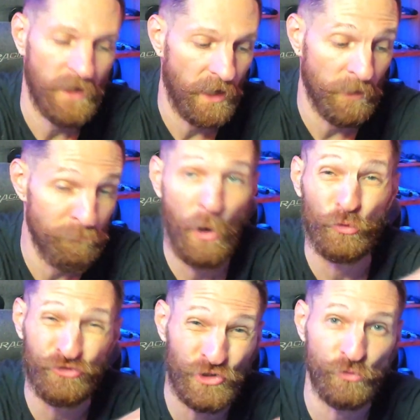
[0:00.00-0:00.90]
uh,
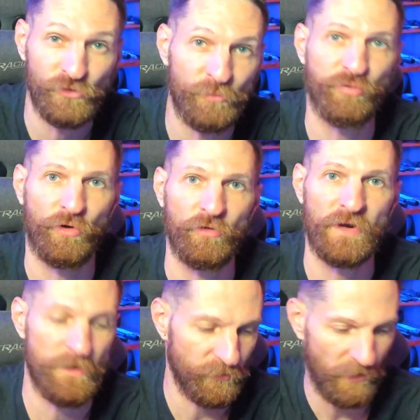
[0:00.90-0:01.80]
most used
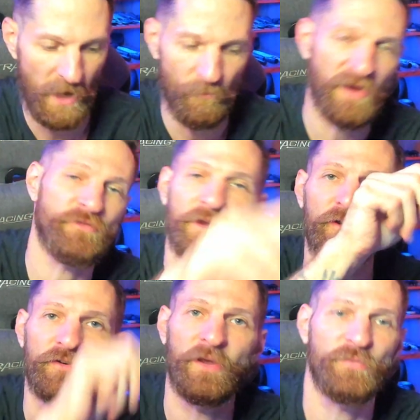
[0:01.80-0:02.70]
programs at my
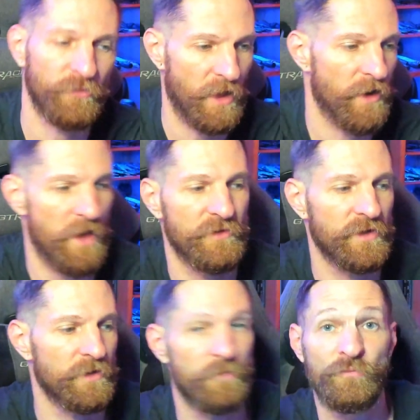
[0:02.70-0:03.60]
fingertips without having
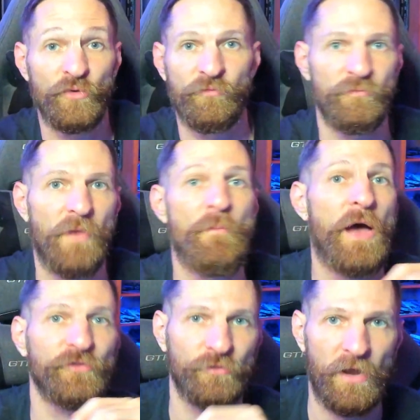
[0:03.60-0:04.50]
to move my
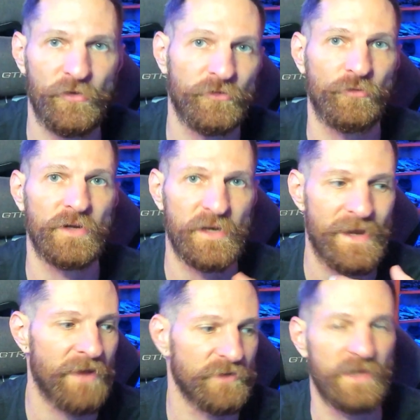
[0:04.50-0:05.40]
mouse around the screen and
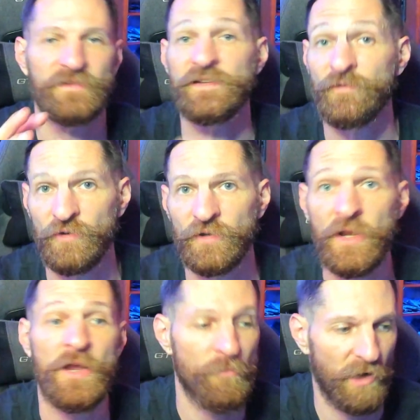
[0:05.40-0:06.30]
navigate to different
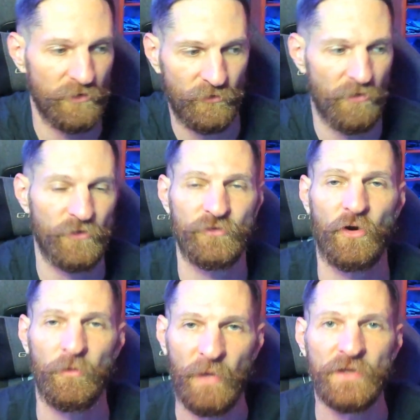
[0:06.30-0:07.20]
buttons on the
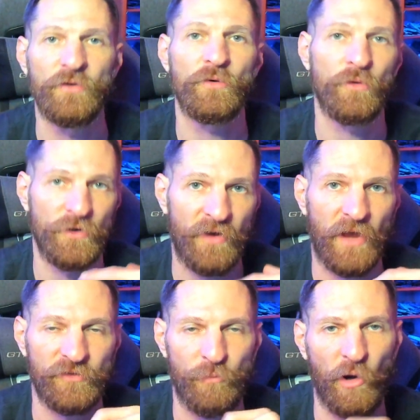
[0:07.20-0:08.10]
start menu or
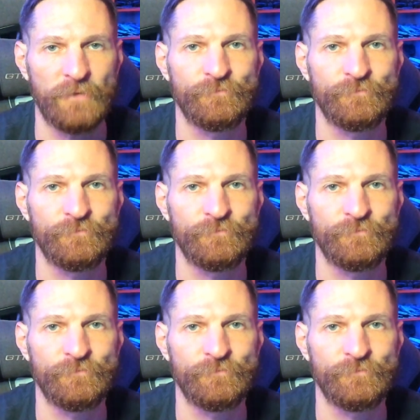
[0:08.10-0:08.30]
taskbar.